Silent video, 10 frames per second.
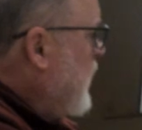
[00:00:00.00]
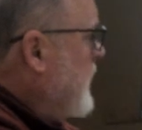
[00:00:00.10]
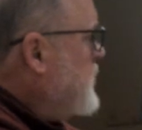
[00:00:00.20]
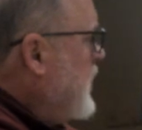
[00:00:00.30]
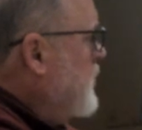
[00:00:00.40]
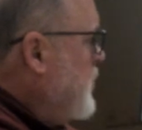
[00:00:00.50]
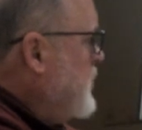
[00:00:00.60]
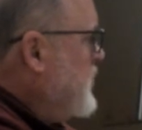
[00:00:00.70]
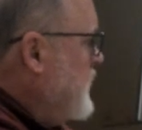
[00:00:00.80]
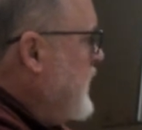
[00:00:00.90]
point I'm trying to
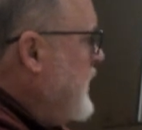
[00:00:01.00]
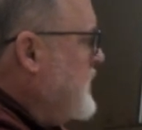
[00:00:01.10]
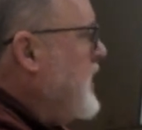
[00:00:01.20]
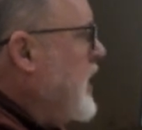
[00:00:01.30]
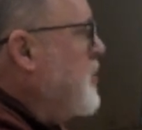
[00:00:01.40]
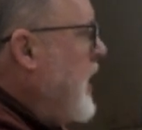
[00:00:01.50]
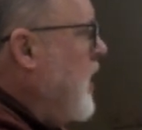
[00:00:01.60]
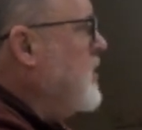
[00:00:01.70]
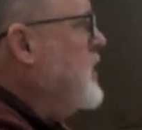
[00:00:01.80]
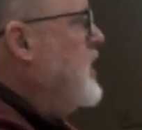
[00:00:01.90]
push is that it's not
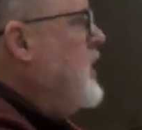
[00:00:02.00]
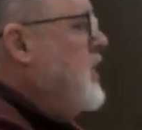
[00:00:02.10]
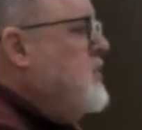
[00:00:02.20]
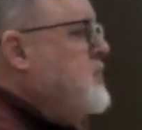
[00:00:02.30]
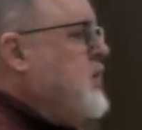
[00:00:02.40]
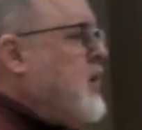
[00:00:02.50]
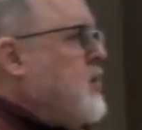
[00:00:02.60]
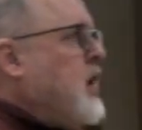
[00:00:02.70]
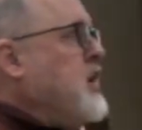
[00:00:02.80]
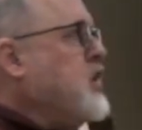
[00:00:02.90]
about
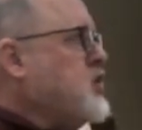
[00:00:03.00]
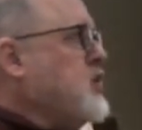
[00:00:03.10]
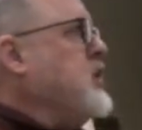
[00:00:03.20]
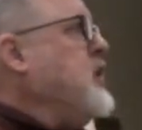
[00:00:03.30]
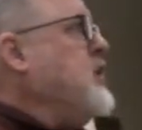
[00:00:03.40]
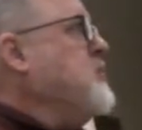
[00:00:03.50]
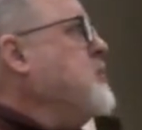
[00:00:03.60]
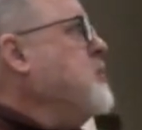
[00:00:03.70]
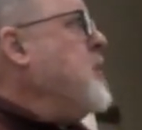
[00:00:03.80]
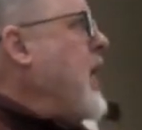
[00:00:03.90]
initially
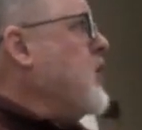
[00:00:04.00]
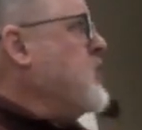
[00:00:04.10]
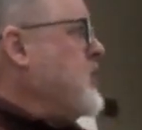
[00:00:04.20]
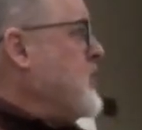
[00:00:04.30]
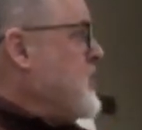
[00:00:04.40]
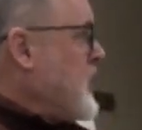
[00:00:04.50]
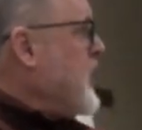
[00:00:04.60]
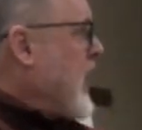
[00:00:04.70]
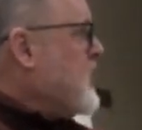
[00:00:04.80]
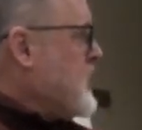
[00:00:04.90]
matter
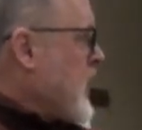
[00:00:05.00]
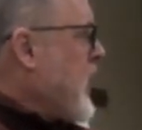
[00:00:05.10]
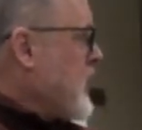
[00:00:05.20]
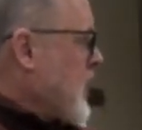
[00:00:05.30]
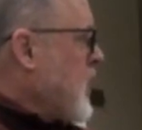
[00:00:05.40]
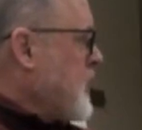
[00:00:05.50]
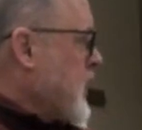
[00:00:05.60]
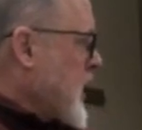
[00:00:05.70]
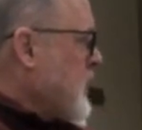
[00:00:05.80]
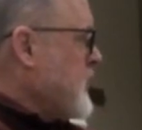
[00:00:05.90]
sitting outside of the
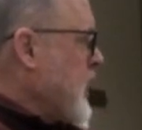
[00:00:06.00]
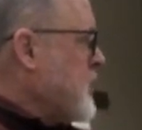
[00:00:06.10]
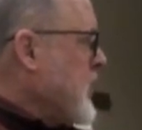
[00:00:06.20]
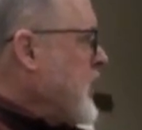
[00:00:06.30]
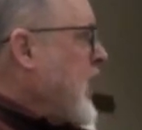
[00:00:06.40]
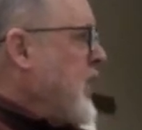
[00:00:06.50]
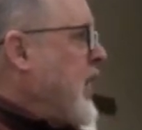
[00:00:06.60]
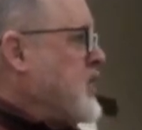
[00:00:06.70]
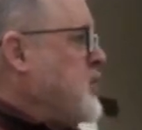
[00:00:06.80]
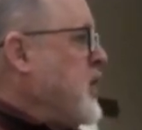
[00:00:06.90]
concept, and
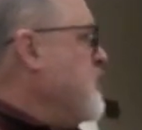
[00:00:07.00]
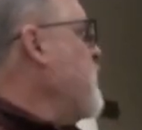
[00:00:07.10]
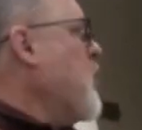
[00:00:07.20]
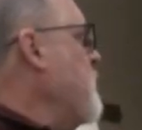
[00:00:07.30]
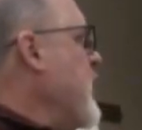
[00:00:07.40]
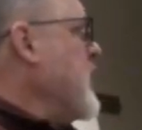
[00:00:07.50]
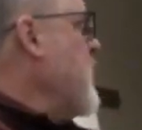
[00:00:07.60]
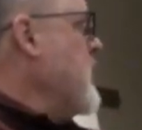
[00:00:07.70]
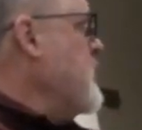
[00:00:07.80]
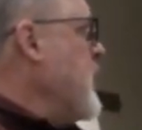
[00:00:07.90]
it has to be informed by the
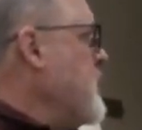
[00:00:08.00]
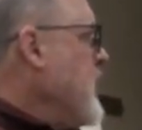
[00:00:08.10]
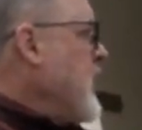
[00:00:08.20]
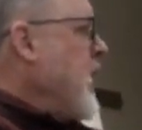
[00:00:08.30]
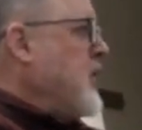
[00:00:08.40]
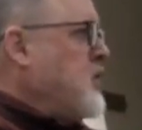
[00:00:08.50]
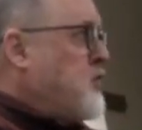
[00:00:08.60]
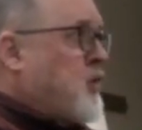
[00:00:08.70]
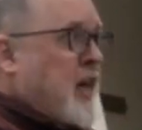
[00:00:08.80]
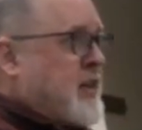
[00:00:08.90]
concept. And
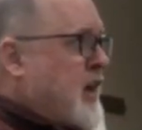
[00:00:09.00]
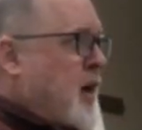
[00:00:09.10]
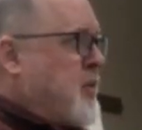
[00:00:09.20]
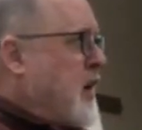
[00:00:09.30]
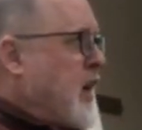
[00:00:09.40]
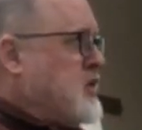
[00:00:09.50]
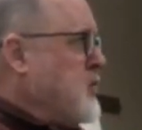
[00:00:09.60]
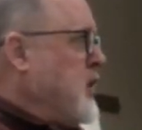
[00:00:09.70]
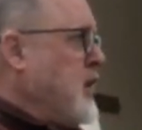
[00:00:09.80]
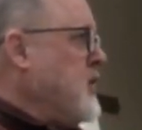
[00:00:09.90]
for that to happen, it has to
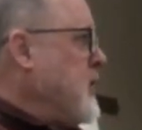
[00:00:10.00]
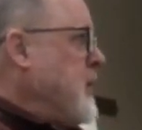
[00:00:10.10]
be